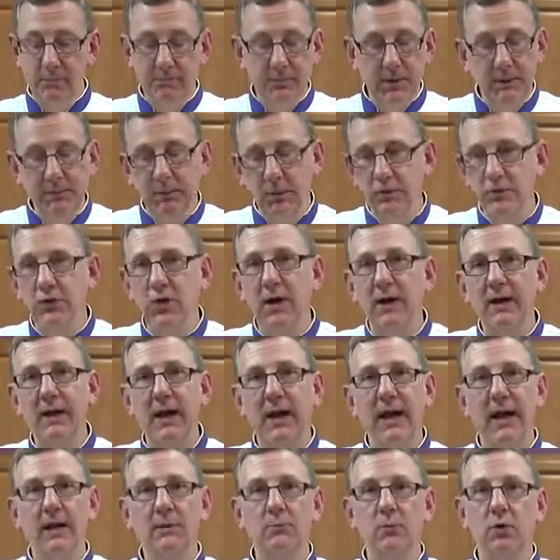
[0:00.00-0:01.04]
People try to
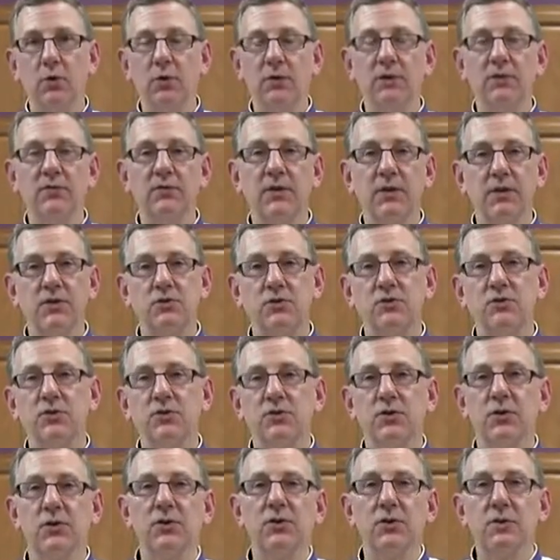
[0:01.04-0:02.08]
add more confectioner
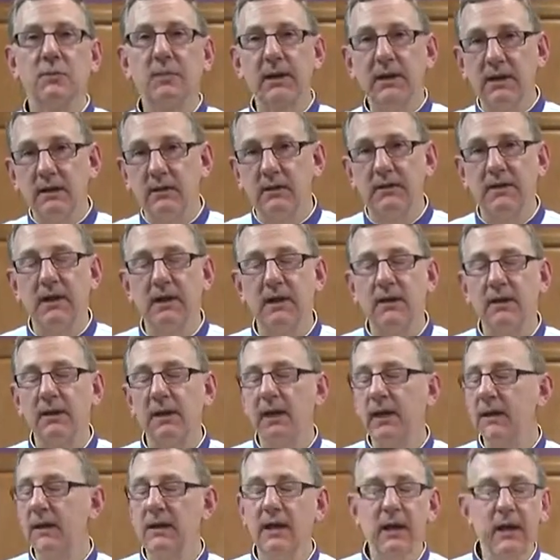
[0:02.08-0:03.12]
sugar to make it thick
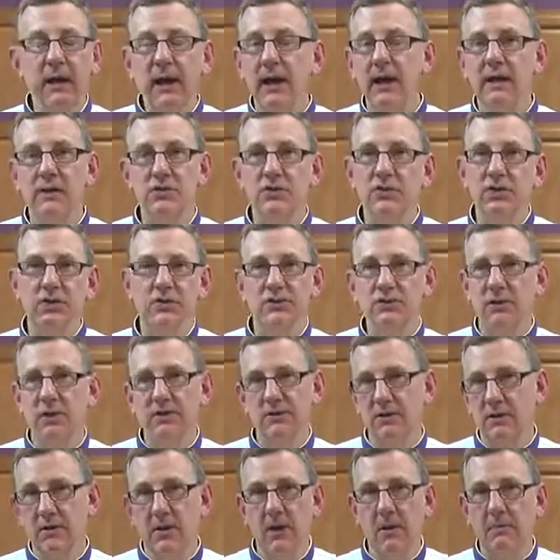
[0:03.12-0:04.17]
again. It just
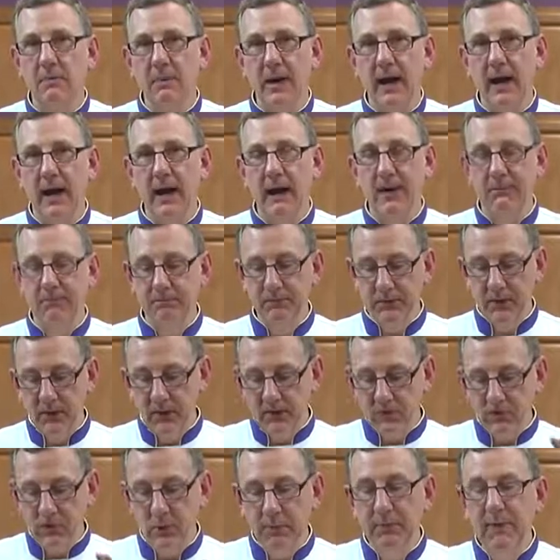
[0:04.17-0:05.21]
doesn't come back.
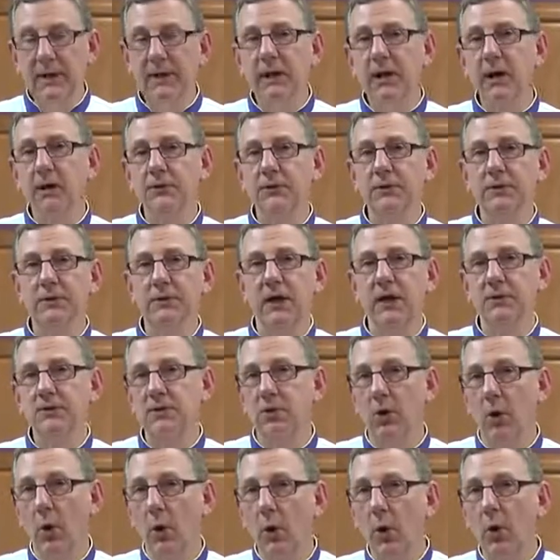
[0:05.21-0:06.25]
So be careful not
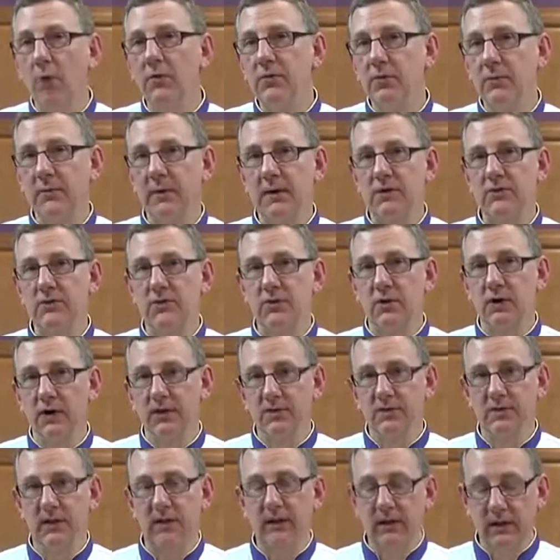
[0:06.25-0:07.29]
to overmix your
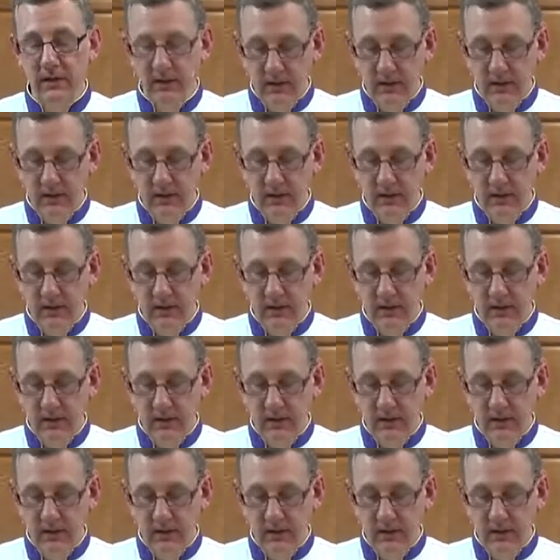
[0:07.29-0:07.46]
icing.